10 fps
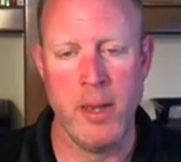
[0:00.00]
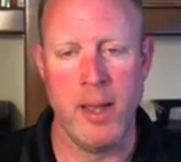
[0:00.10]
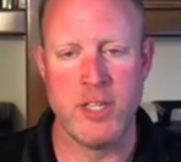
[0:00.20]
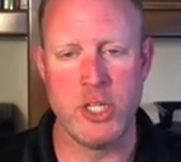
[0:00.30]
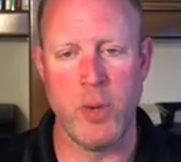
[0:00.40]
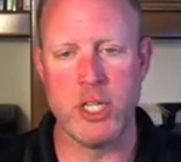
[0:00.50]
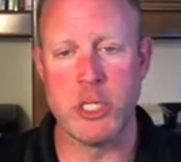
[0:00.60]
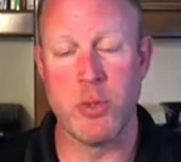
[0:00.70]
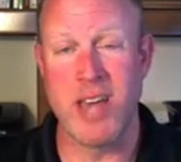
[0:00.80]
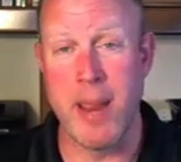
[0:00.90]
In
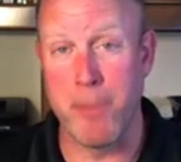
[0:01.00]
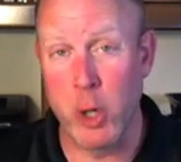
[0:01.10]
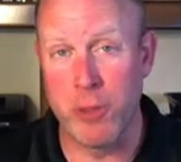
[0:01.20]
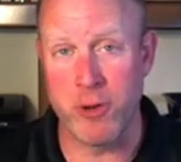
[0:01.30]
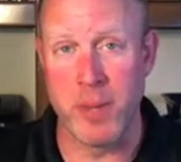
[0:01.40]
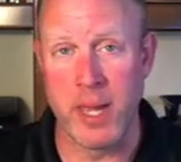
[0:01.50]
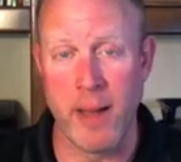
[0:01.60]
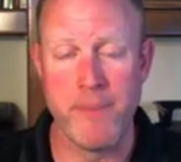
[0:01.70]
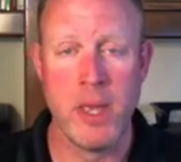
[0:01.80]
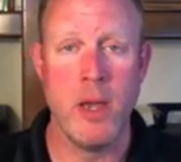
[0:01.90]
situations with
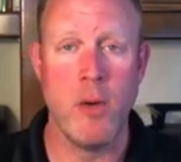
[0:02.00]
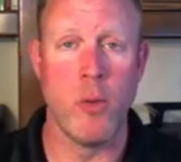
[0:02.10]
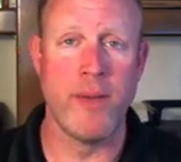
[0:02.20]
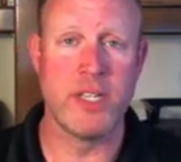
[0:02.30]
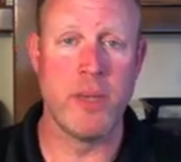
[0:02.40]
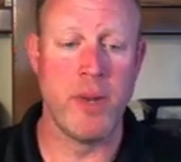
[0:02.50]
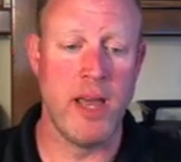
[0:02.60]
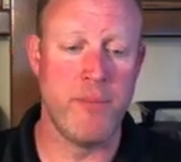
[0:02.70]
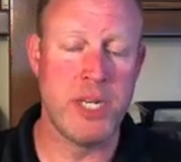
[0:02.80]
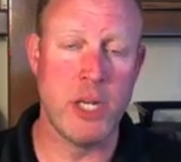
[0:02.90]
hyperthermia, where we have someone
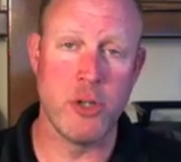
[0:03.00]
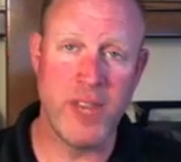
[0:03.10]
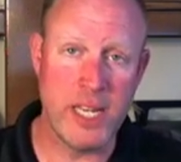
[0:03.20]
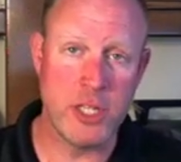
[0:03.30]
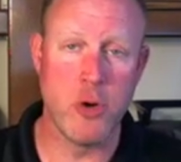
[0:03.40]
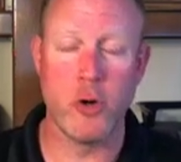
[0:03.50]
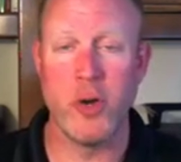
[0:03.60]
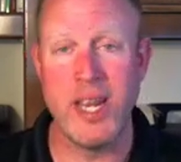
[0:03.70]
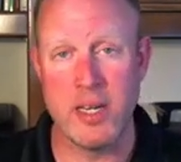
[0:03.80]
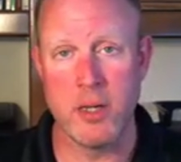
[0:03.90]
have potential of heat stroke
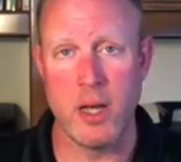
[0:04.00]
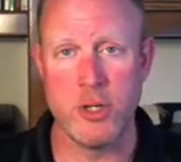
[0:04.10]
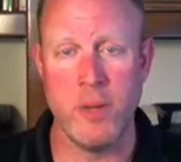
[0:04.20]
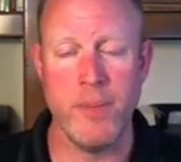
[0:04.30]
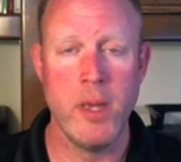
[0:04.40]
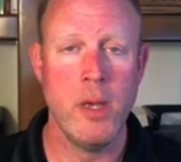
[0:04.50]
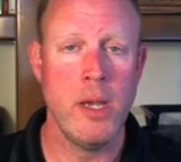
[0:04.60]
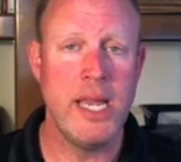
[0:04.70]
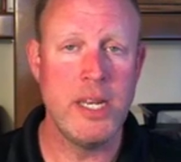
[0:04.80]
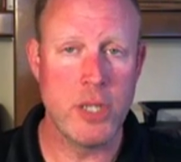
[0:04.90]
or heat exhaustion
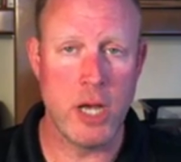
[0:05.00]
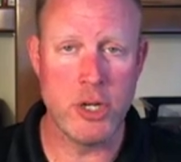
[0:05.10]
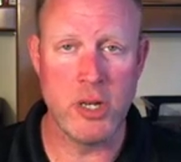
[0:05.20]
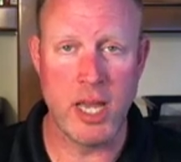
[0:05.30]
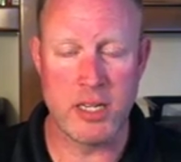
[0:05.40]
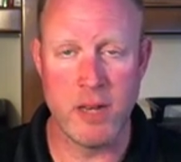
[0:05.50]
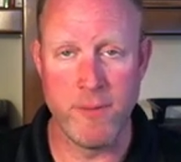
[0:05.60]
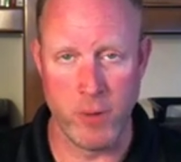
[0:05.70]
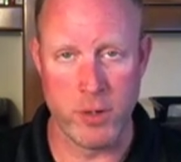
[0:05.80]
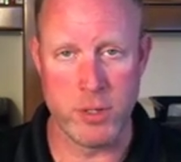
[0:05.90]
kicks in
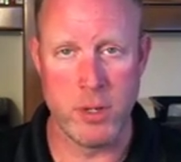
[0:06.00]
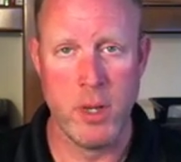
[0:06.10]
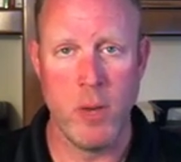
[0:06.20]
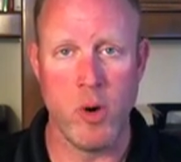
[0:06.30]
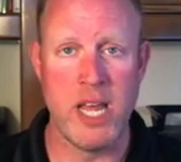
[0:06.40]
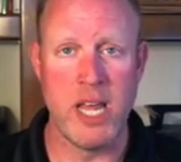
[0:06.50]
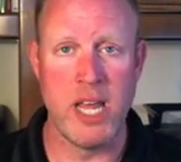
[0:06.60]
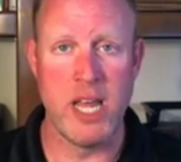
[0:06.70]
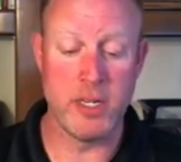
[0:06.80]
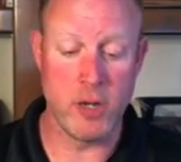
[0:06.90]
first, whereby the
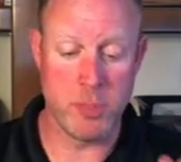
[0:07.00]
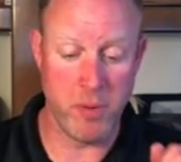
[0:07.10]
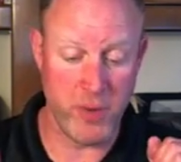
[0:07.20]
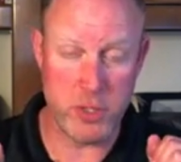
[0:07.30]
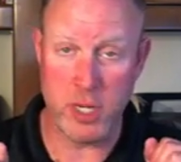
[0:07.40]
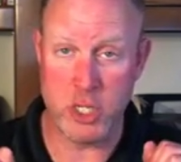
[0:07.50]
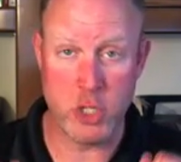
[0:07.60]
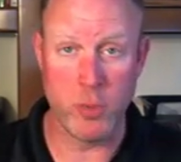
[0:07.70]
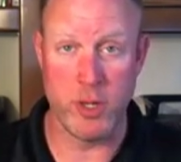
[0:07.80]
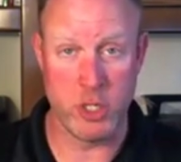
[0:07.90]
body starts
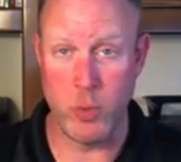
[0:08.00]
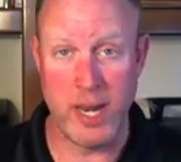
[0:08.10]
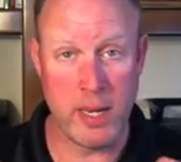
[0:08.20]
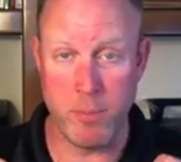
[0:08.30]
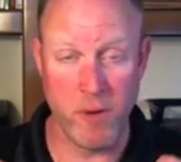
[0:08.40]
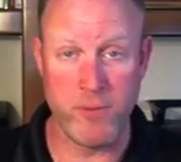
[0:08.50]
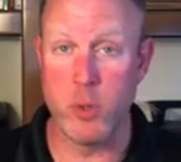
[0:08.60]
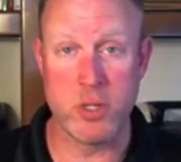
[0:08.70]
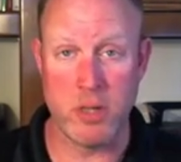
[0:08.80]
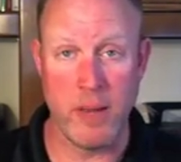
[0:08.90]
they're sweating
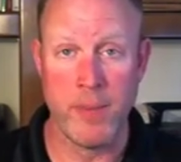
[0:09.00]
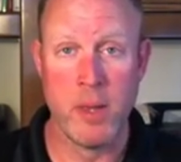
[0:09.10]
profusely.